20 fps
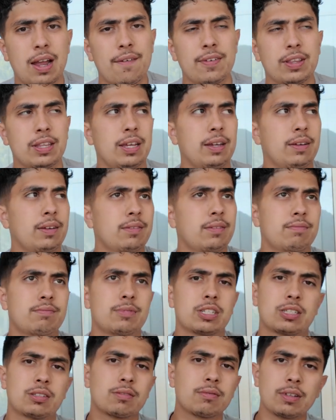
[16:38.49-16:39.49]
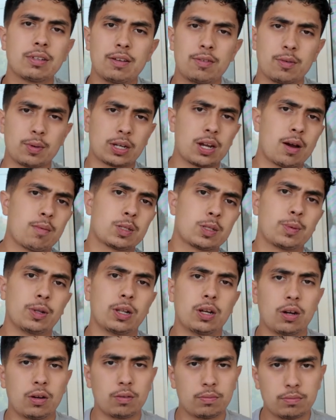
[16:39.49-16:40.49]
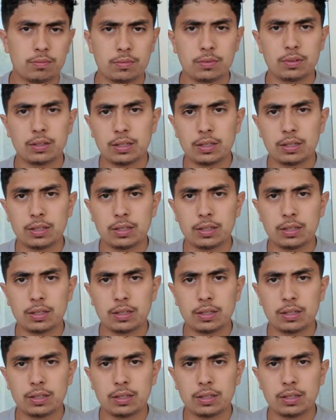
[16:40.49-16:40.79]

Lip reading: everything. Just leave them in the comments below.